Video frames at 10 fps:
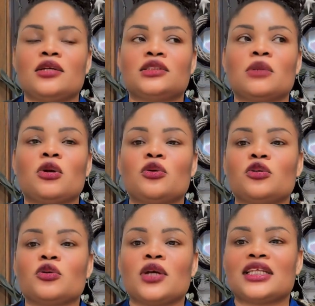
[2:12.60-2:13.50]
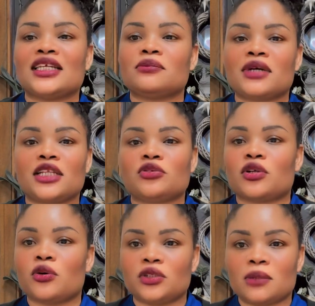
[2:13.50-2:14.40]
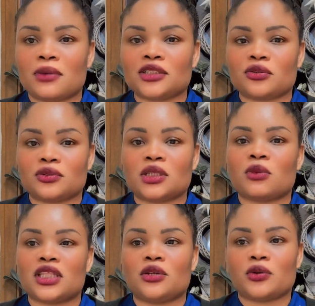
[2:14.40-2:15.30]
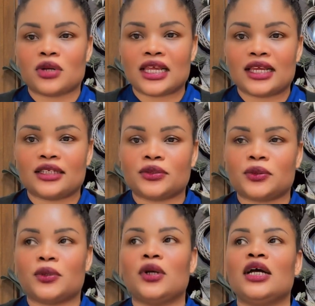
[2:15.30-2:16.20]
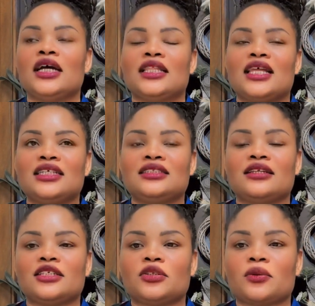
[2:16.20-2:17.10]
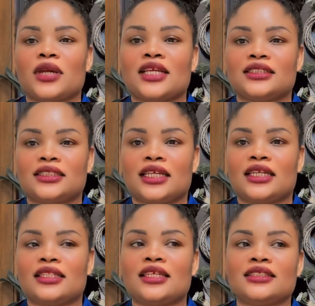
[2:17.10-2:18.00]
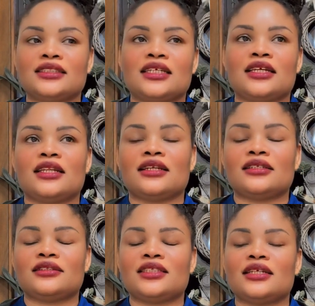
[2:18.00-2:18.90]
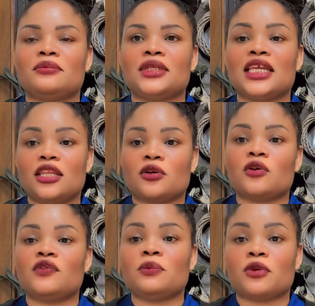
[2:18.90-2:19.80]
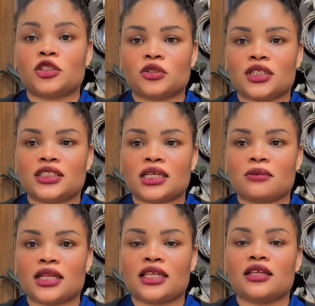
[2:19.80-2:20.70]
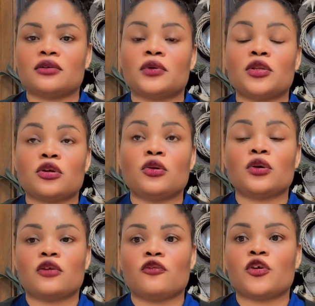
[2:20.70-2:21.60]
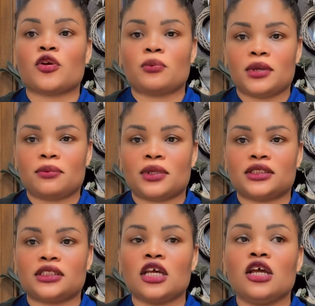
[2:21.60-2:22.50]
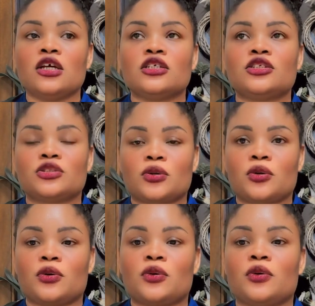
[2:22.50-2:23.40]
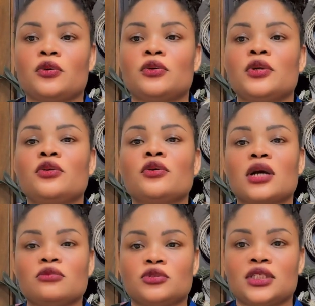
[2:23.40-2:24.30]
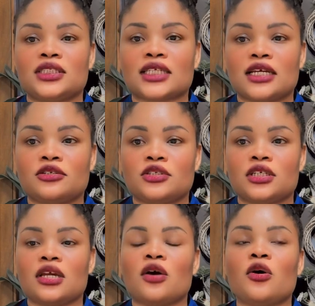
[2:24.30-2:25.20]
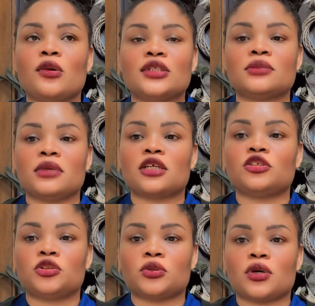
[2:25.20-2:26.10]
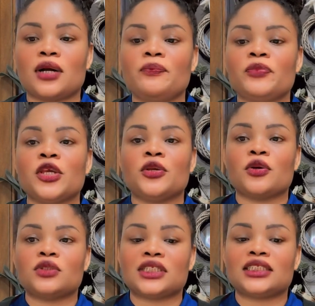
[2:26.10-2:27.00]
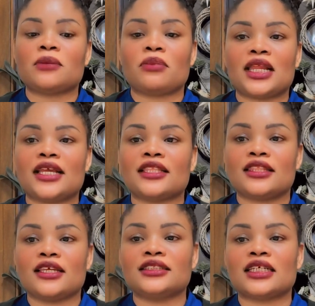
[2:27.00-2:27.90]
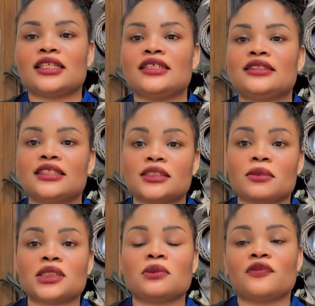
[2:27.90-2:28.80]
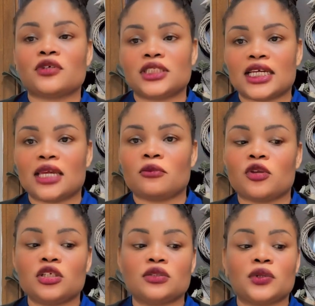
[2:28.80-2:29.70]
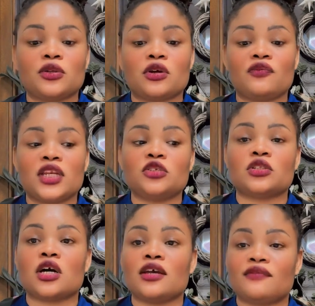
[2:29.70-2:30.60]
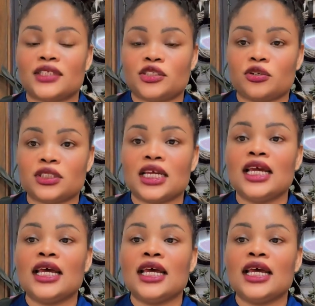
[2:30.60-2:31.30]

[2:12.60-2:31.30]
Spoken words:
someone will not go and get married to an older person or someone they don't like. So that is the reason why I say this is the beginning of depression in Germany, when you're looking for your papers. So when you come to this country, always make sure you start applying things at least 6 months before time. When you're finished with FSJ,